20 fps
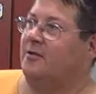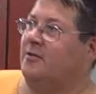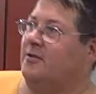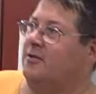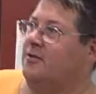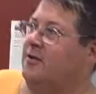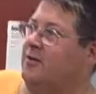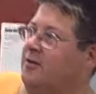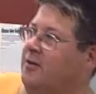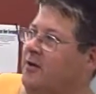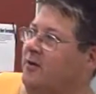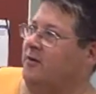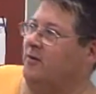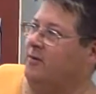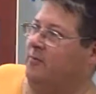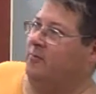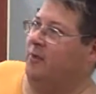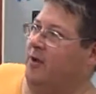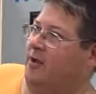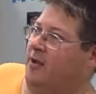So
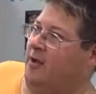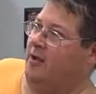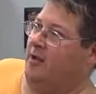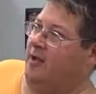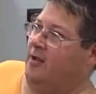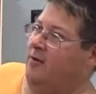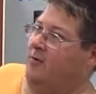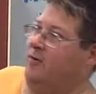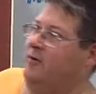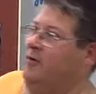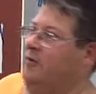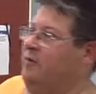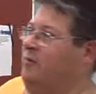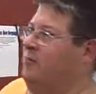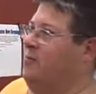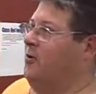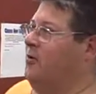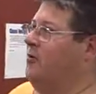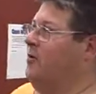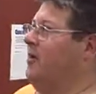uh, Monday again, we do
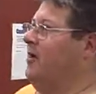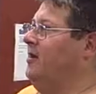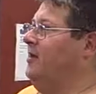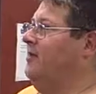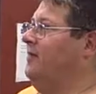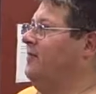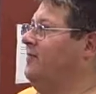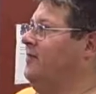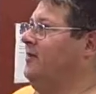more weightlifting.